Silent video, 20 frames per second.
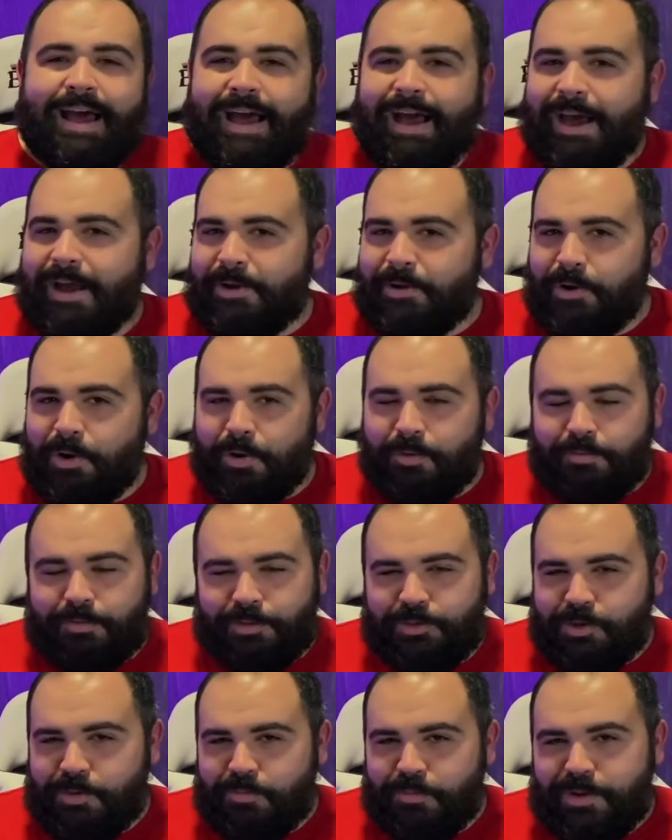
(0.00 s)
I don't know, for
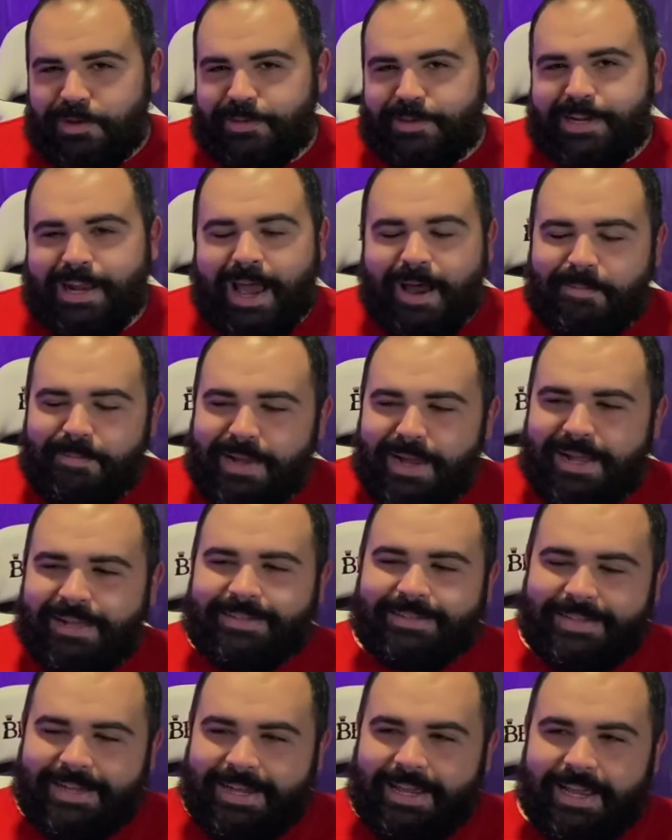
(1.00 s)
some reason, I'm
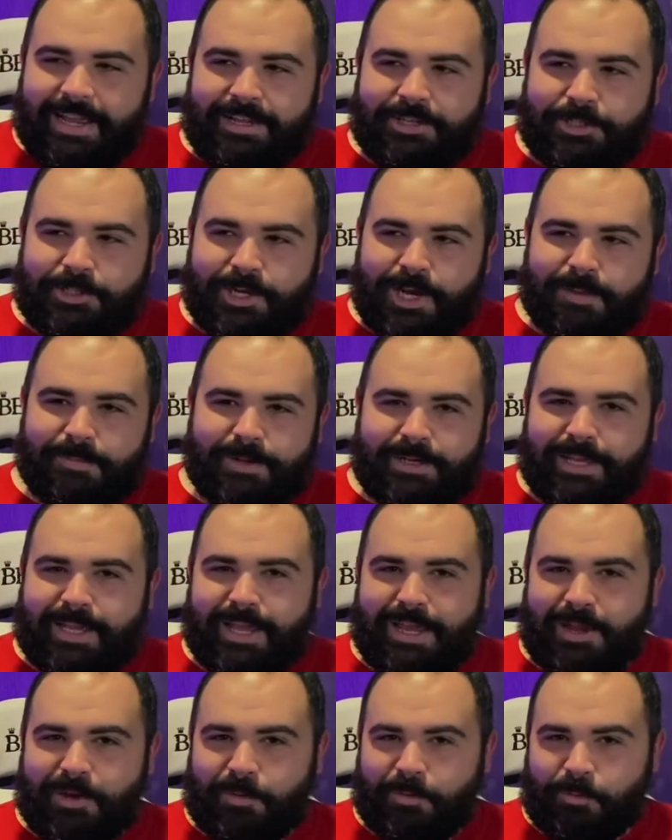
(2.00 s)
not digging Shaman
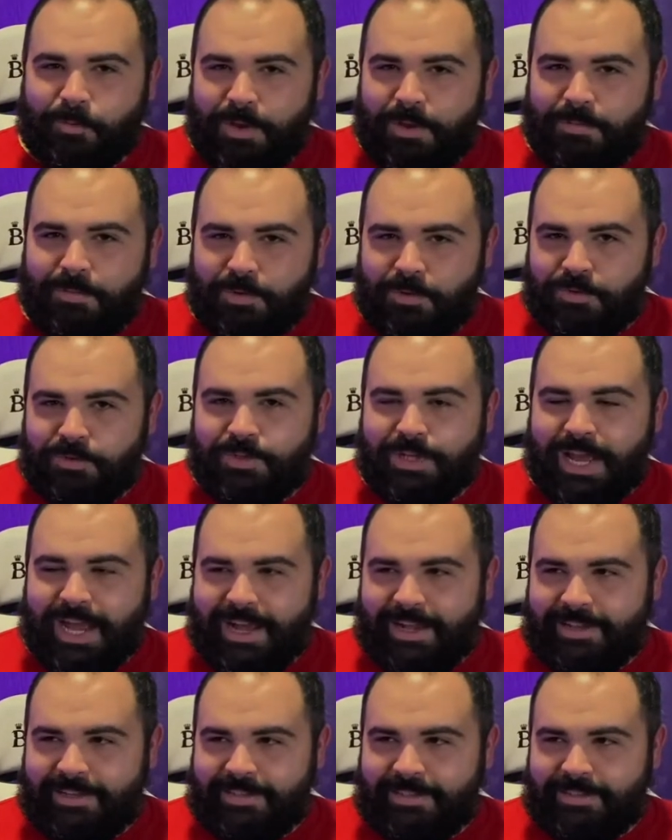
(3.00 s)
King Reboot
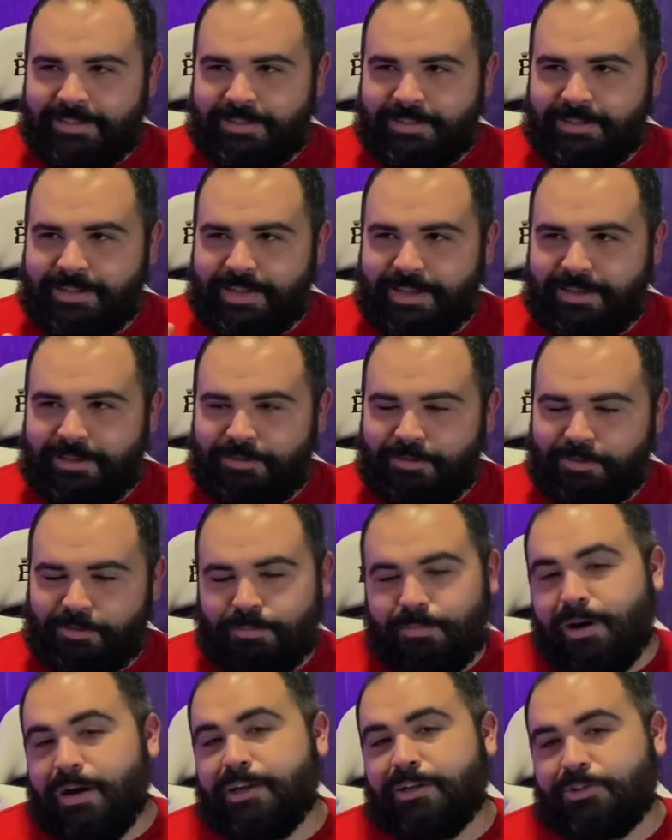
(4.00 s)
as
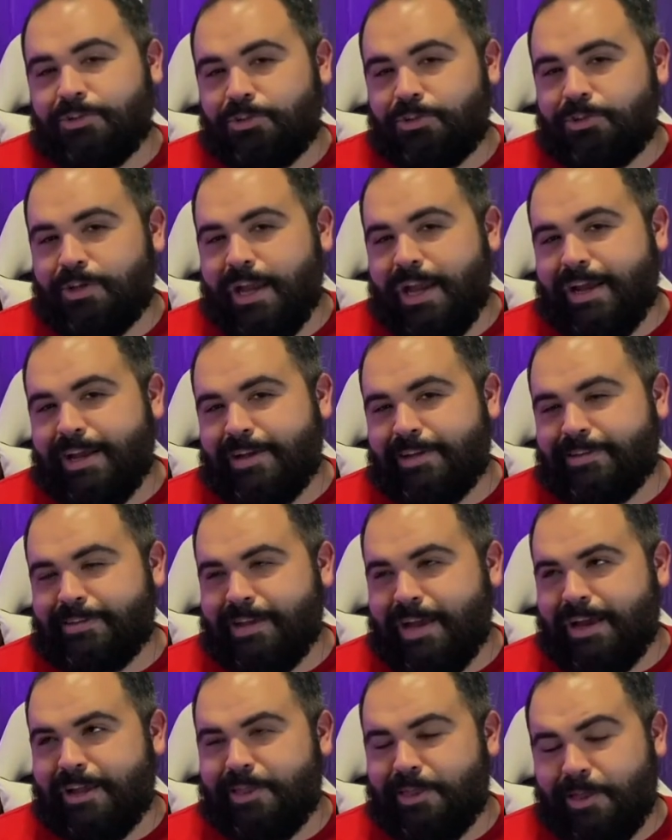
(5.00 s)
much as
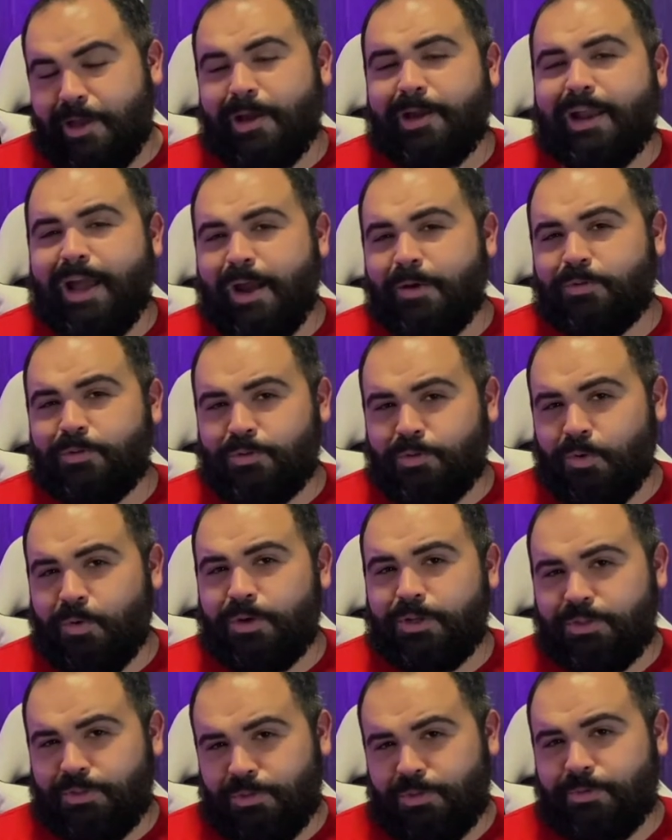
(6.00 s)
I thought I was
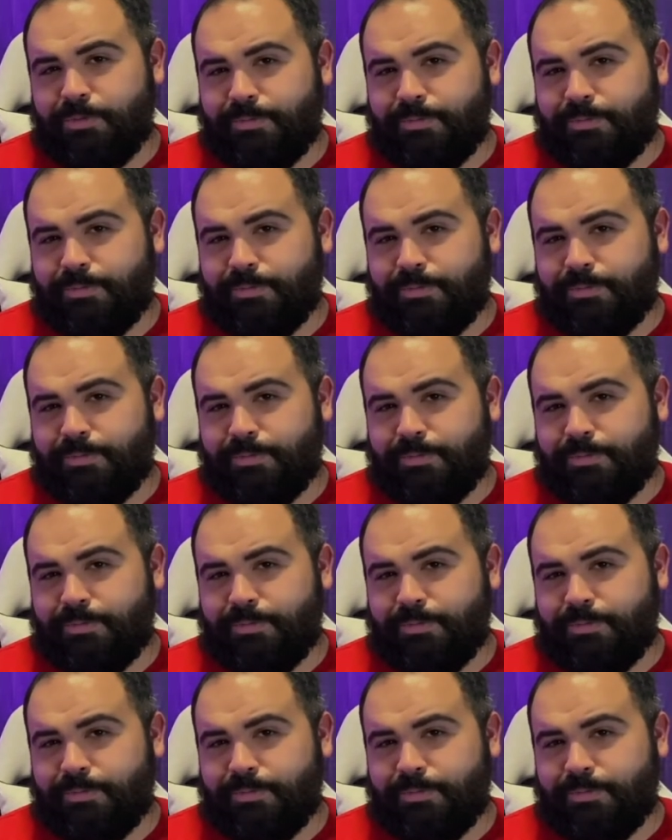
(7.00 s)
going to.